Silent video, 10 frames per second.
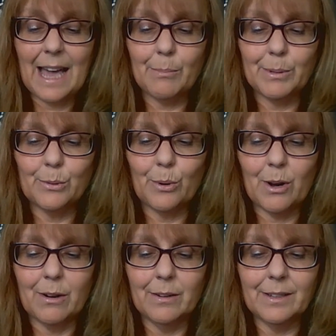
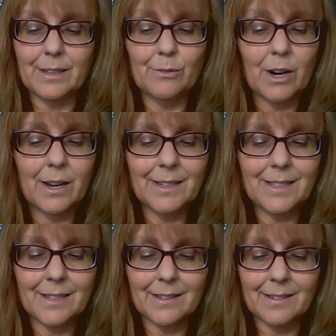abattoir in
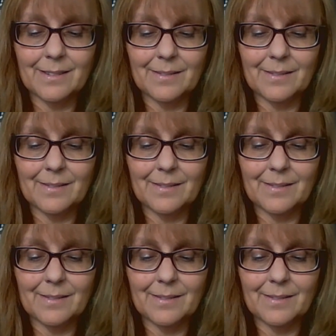Ryder,